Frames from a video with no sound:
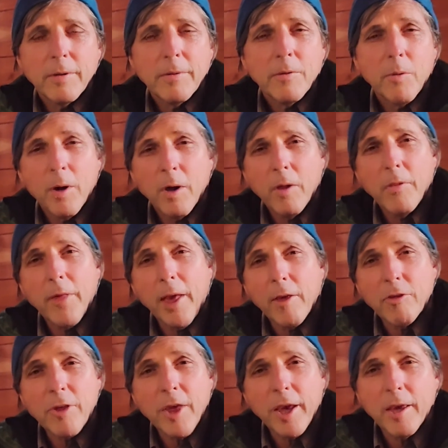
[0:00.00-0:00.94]
well,
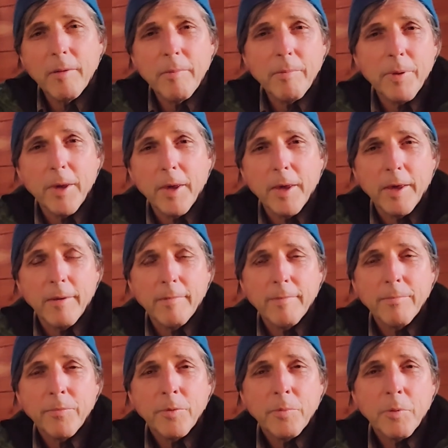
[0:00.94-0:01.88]
that second P,
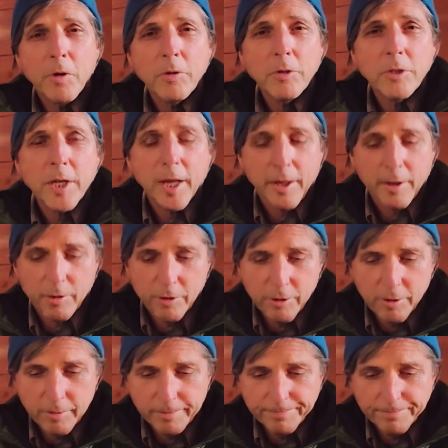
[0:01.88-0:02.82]
protests.